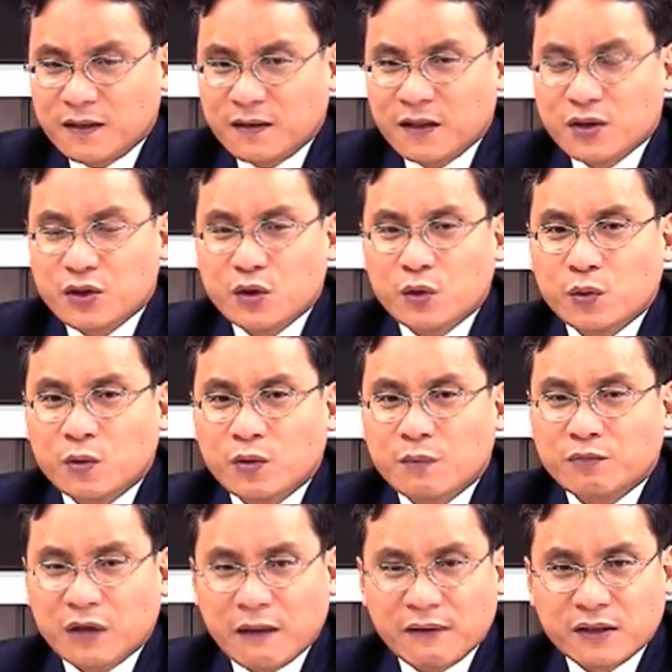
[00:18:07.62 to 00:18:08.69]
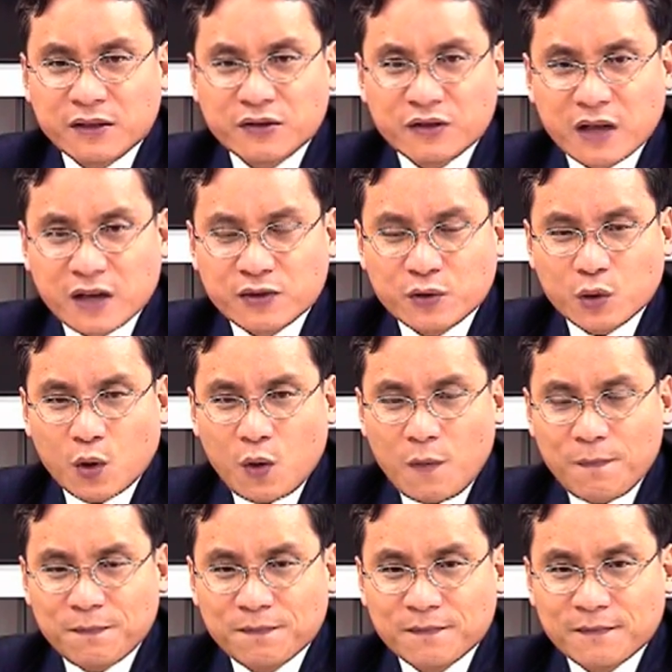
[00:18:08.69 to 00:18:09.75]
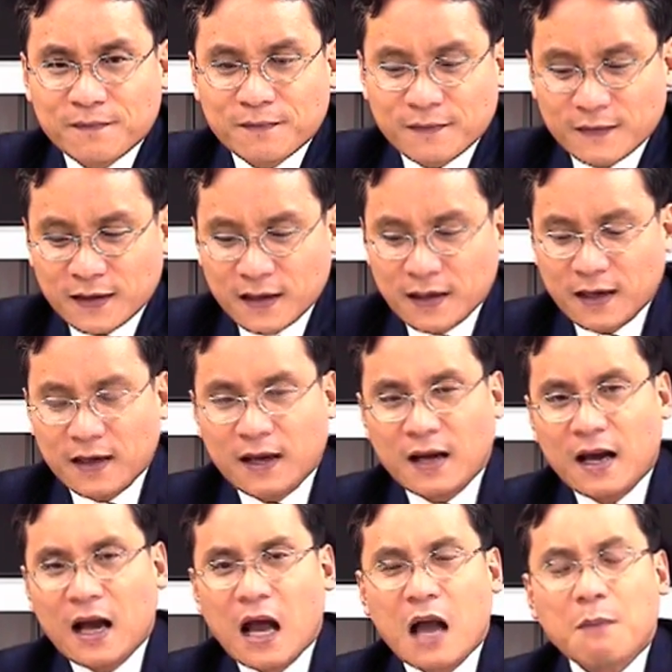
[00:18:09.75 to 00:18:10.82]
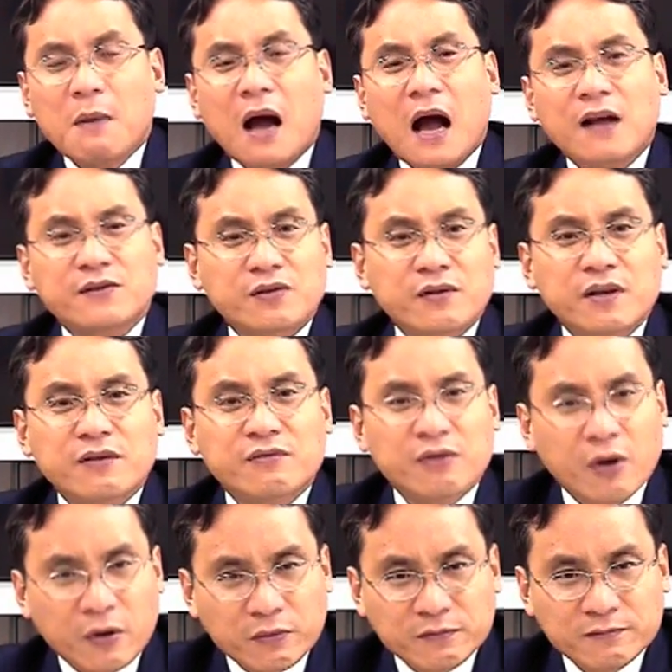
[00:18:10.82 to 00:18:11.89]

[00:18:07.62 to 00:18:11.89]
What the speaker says: the new private international law? My answer is no.